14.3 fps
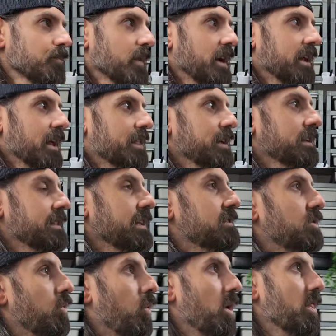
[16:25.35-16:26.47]
And I think that's
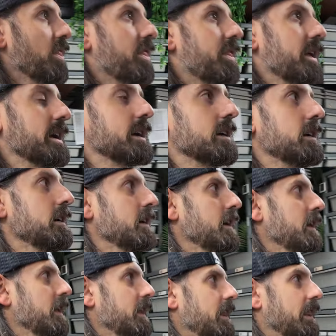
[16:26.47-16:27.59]
the one thing
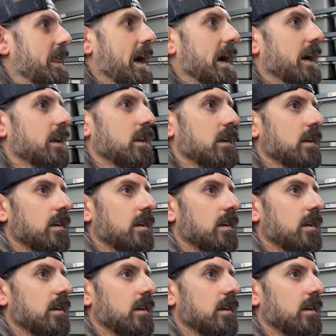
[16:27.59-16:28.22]
that,